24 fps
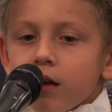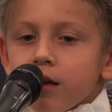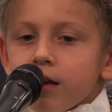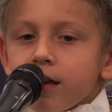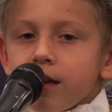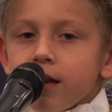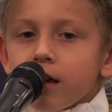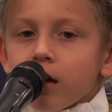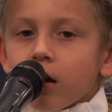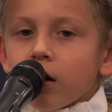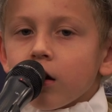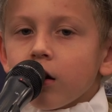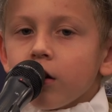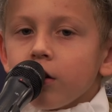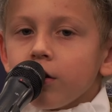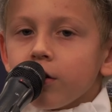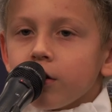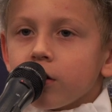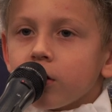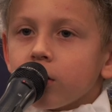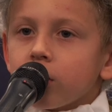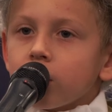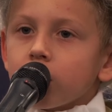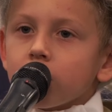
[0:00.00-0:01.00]
He
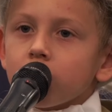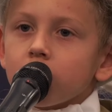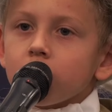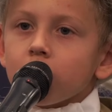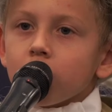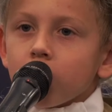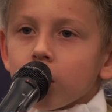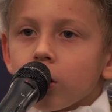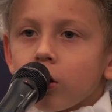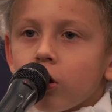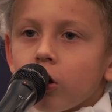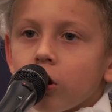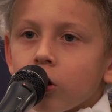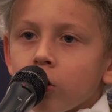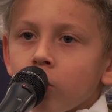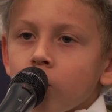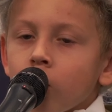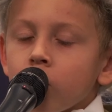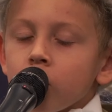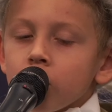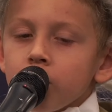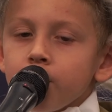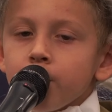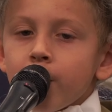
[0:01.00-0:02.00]
earned a
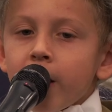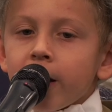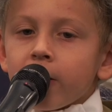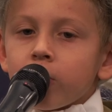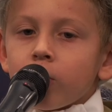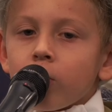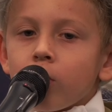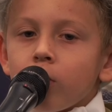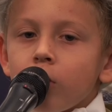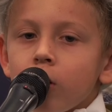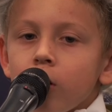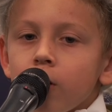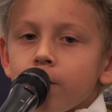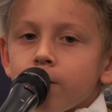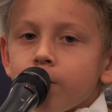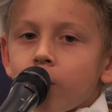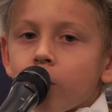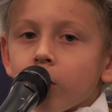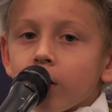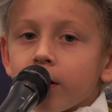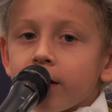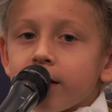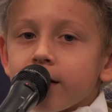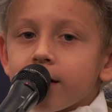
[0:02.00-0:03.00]
gold medal
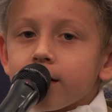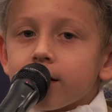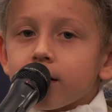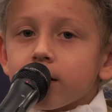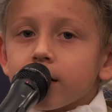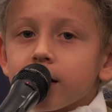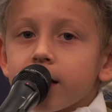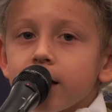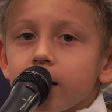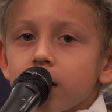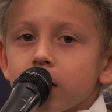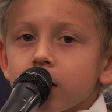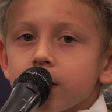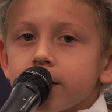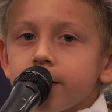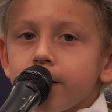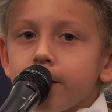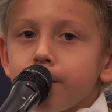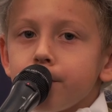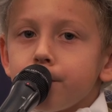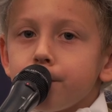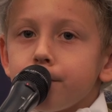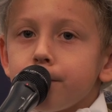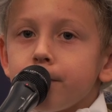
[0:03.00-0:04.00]
for his
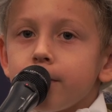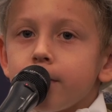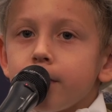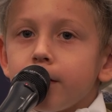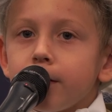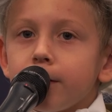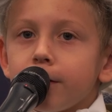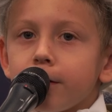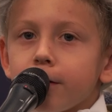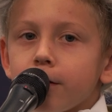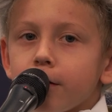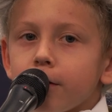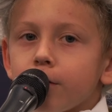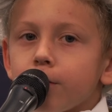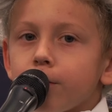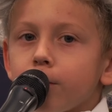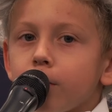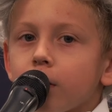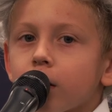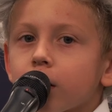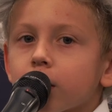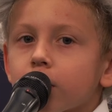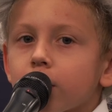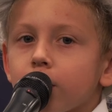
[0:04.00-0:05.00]
leadership and his
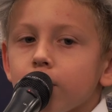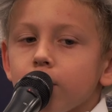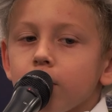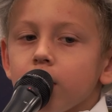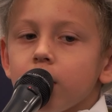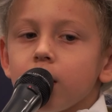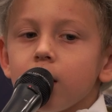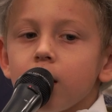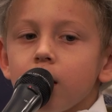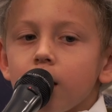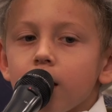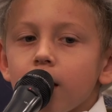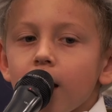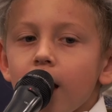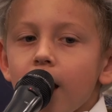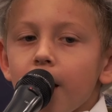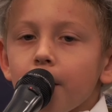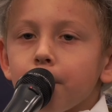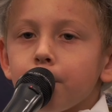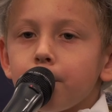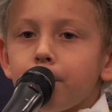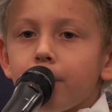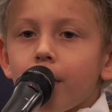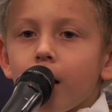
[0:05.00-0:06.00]
victory
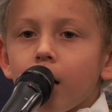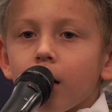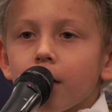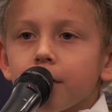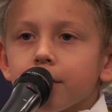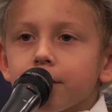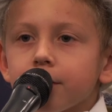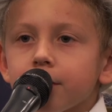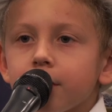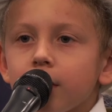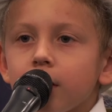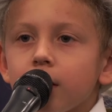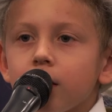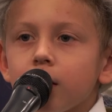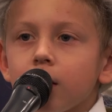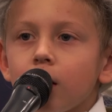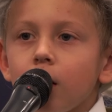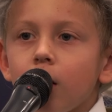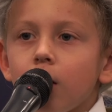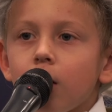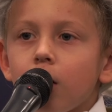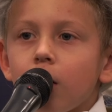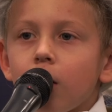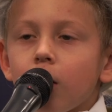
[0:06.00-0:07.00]
at
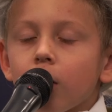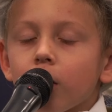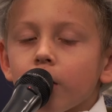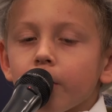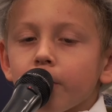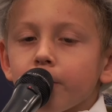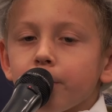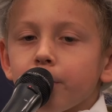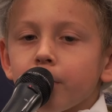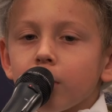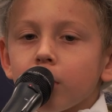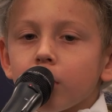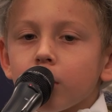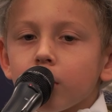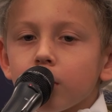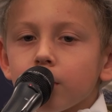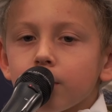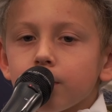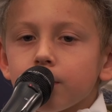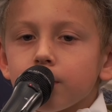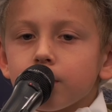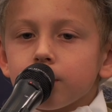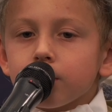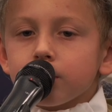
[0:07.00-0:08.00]
Boston
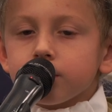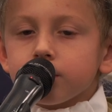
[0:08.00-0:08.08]
Harbor.